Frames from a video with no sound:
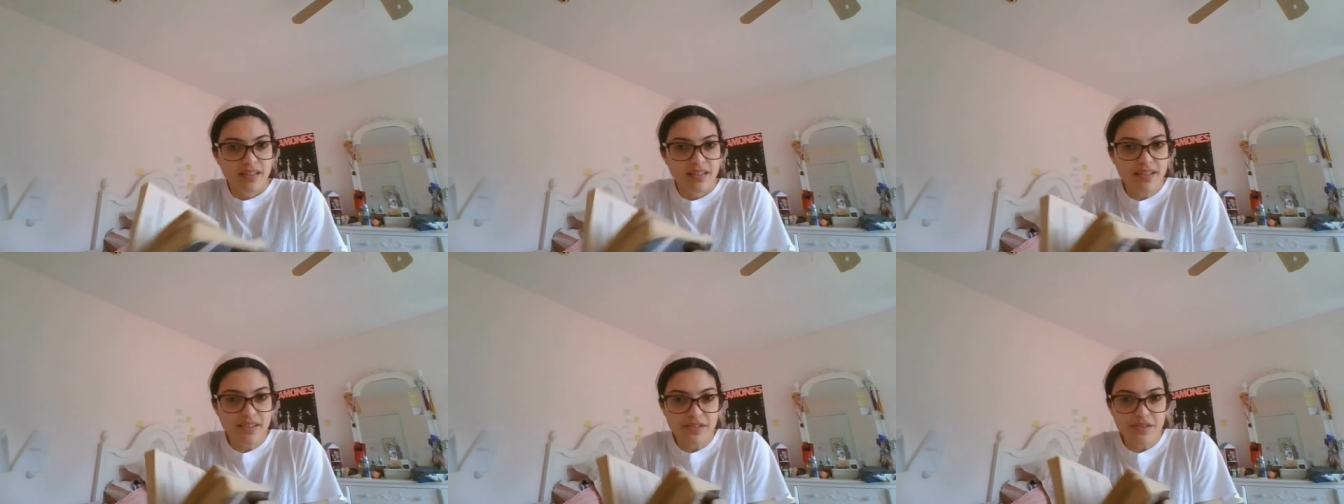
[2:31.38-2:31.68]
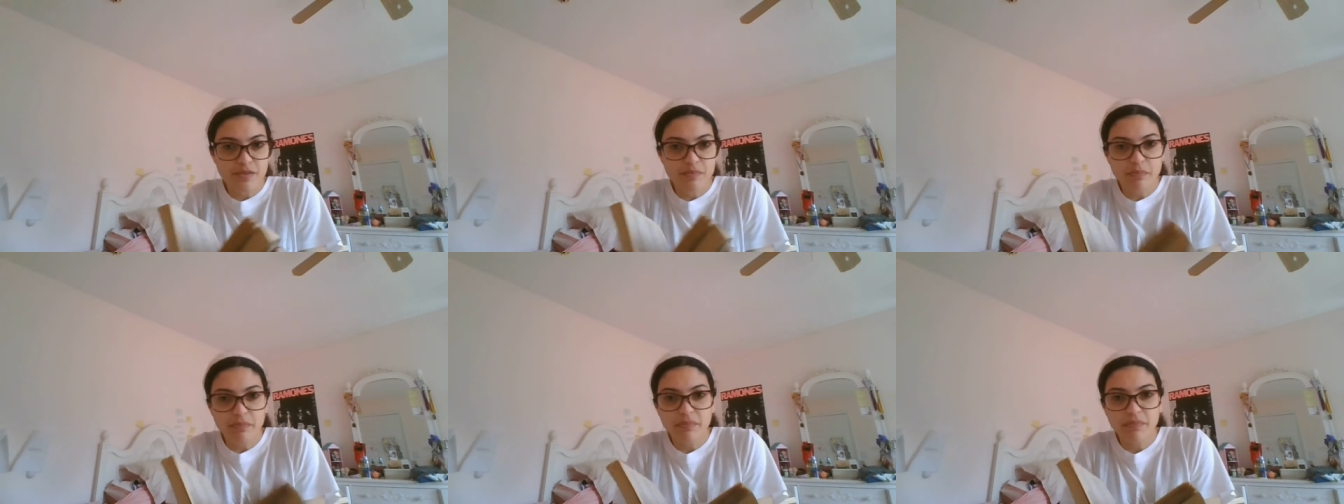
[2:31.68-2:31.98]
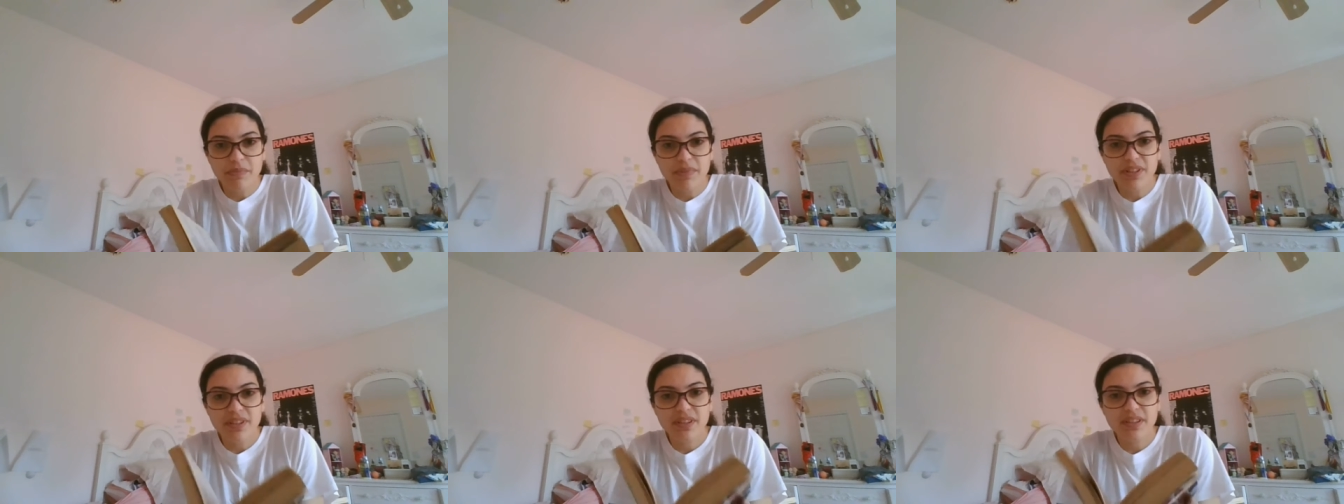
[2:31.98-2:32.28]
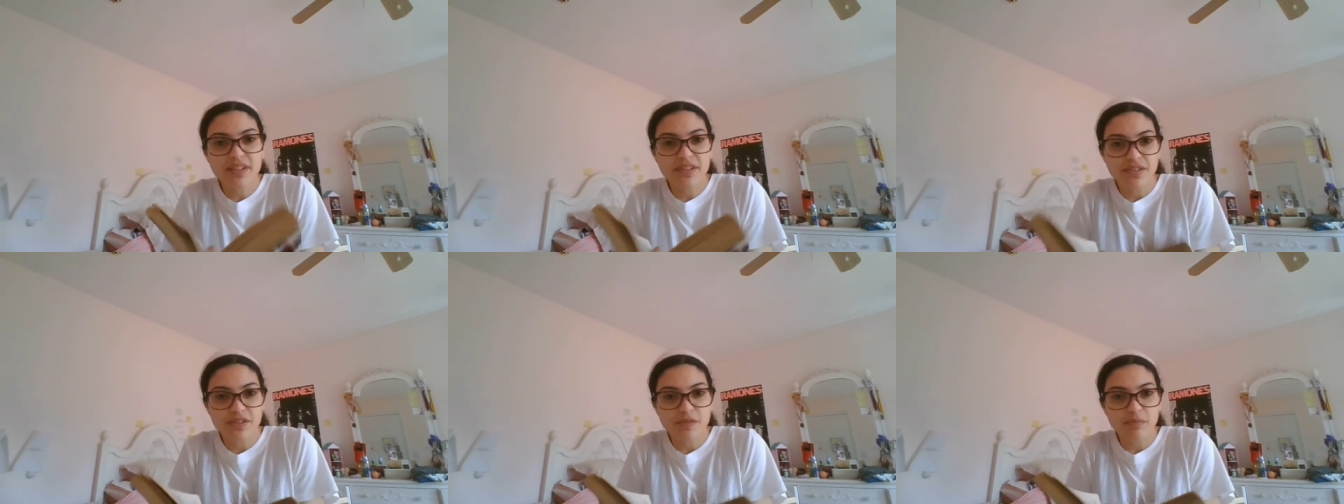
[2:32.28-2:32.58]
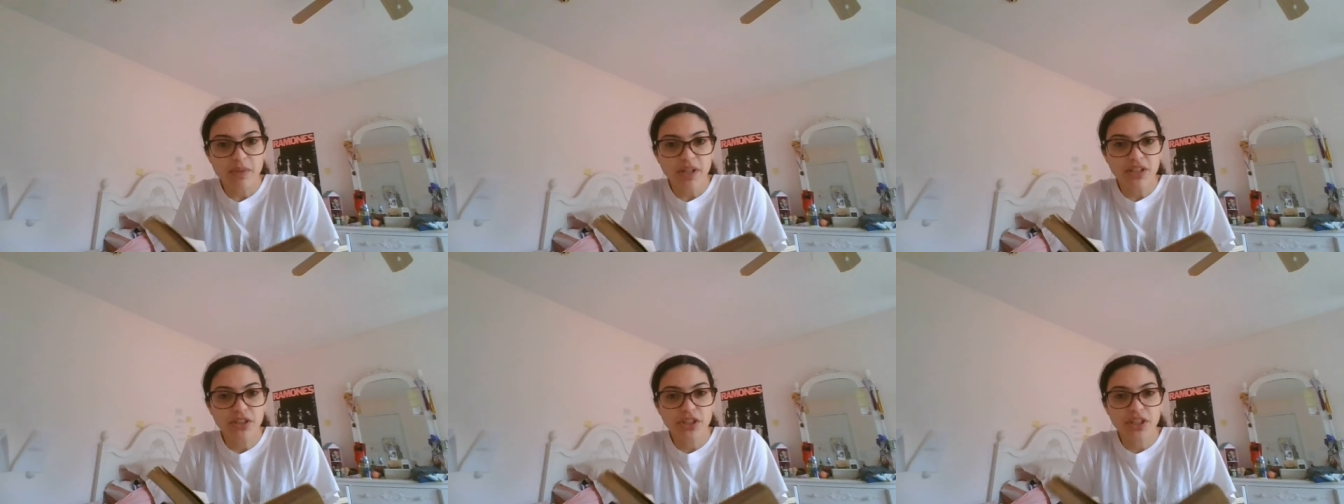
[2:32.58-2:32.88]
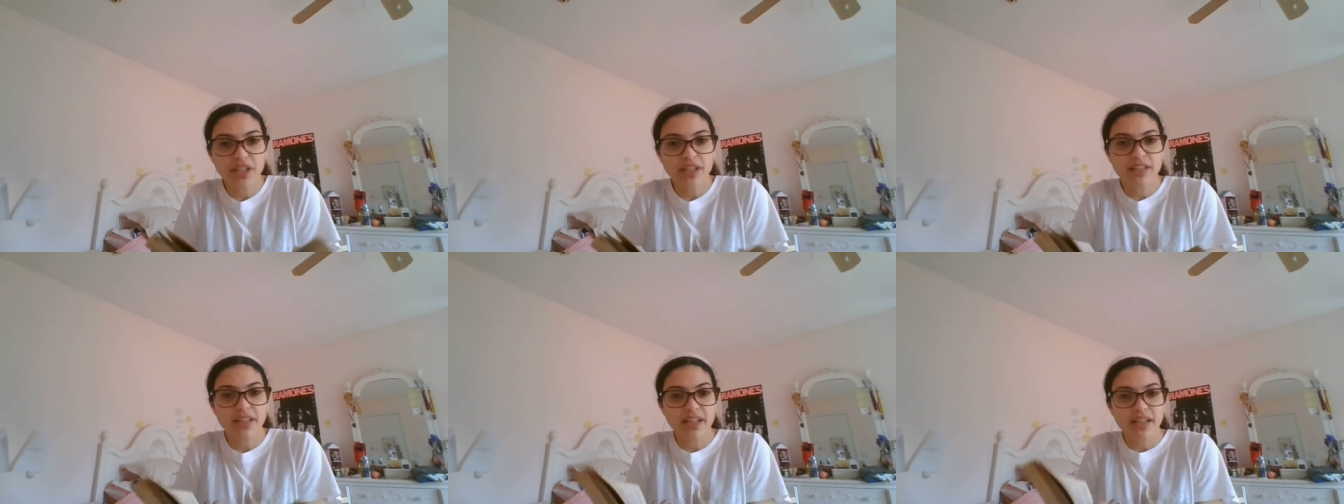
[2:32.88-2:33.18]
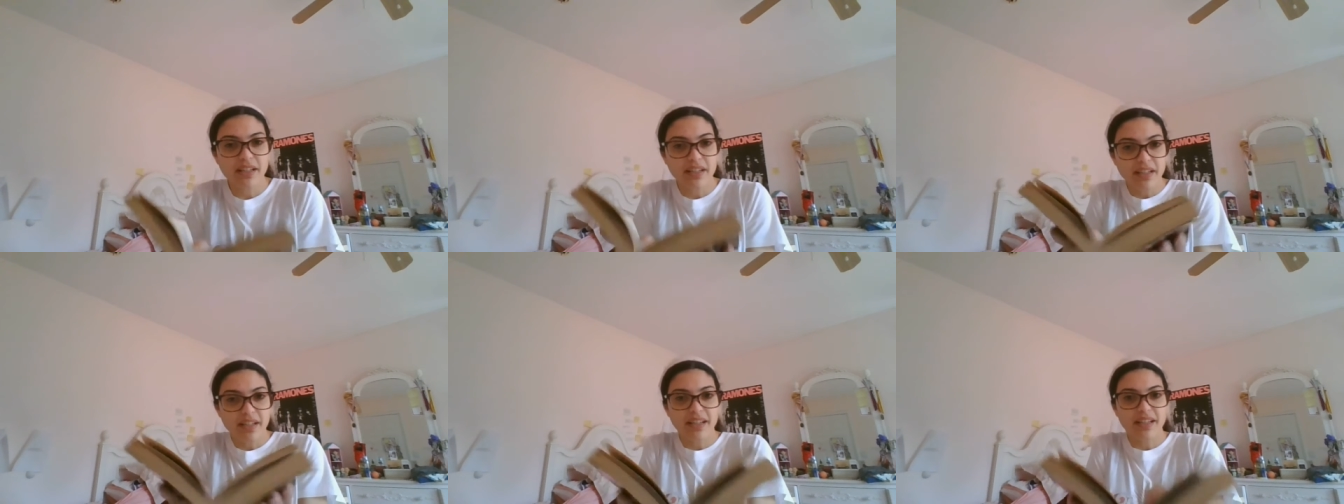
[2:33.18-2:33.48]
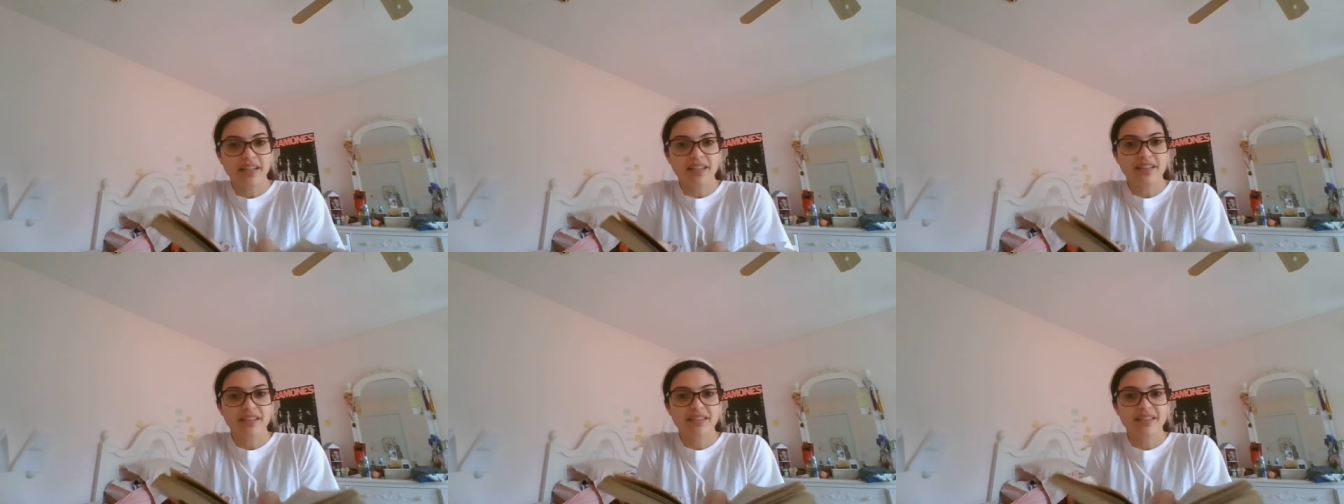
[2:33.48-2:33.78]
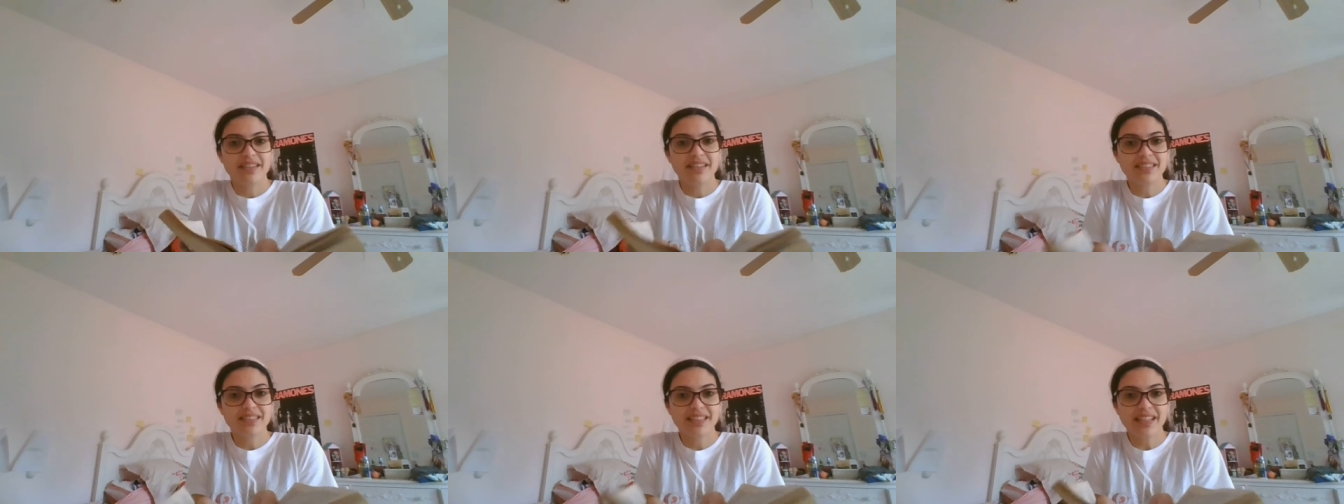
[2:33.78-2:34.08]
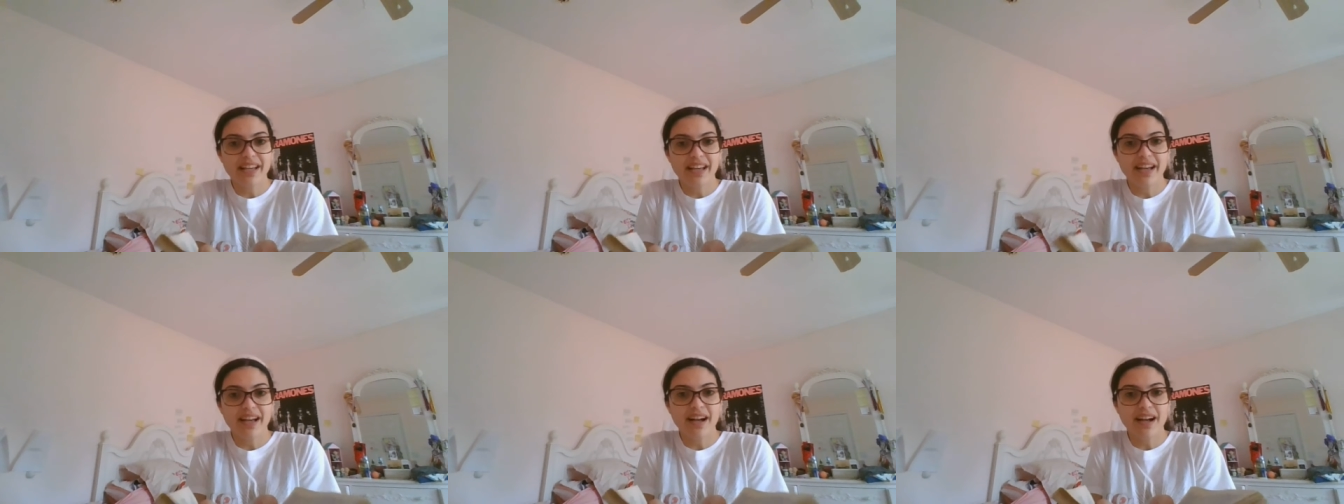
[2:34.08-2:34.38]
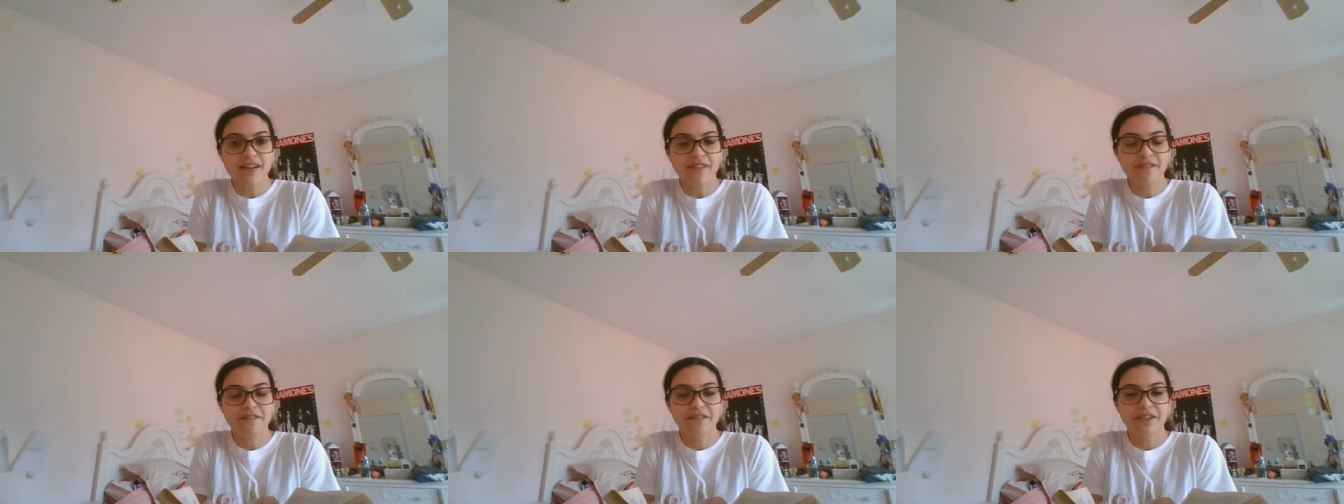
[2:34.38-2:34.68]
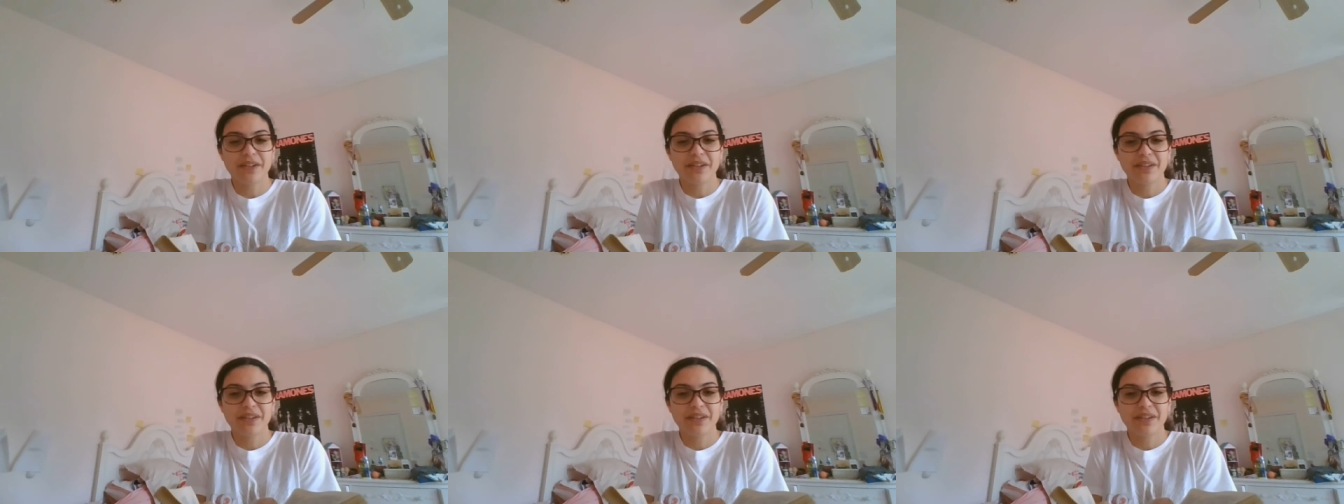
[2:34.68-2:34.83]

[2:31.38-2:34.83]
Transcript: This, this much. And then I get this half.